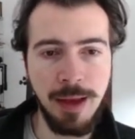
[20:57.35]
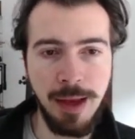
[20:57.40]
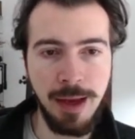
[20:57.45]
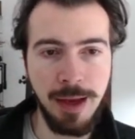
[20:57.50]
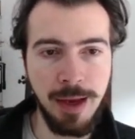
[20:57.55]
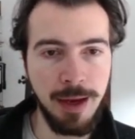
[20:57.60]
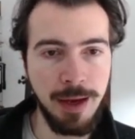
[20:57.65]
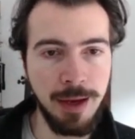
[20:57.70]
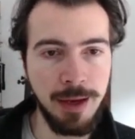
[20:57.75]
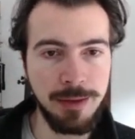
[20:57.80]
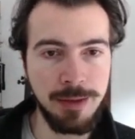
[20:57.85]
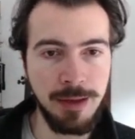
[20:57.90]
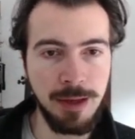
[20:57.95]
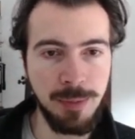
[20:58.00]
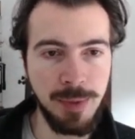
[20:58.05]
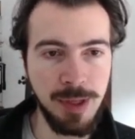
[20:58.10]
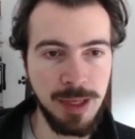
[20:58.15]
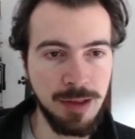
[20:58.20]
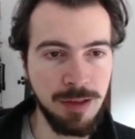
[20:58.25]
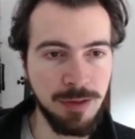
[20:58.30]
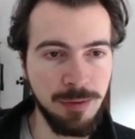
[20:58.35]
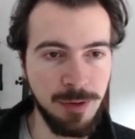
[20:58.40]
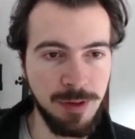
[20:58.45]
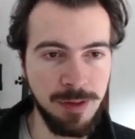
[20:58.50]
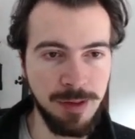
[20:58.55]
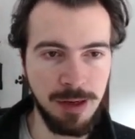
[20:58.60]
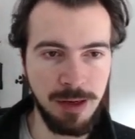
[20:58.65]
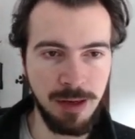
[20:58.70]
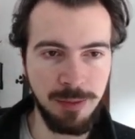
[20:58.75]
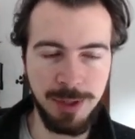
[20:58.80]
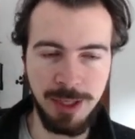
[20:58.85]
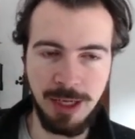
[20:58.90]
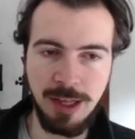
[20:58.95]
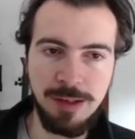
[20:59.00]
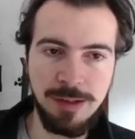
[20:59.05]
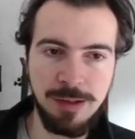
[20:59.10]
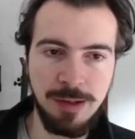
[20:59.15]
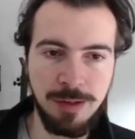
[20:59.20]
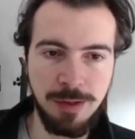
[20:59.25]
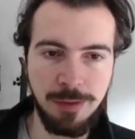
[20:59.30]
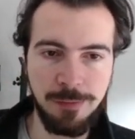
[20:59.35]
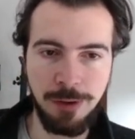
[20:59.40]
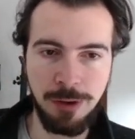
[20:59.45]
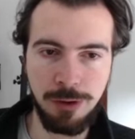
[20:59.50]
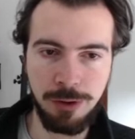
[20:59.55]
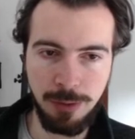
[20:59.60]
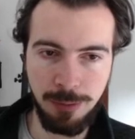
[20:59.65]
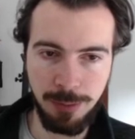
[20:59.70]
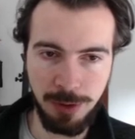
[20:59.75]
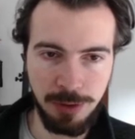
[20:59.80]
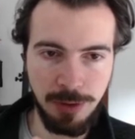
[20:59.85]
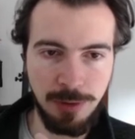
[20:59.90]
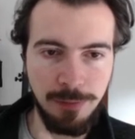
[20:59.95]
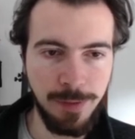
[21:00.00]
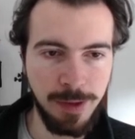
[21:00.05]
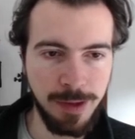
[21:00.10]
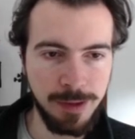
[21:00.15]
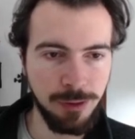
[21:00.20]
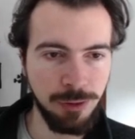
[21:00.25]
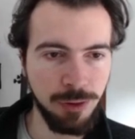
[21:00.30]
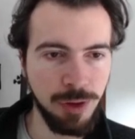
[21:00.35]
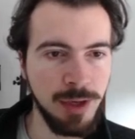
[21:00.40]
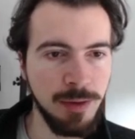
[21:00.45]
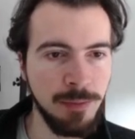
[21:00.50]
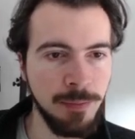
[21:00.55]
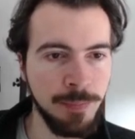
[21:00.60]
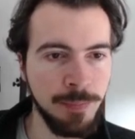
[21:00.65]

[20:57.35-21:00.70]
And that means we set up an instance of our component factory.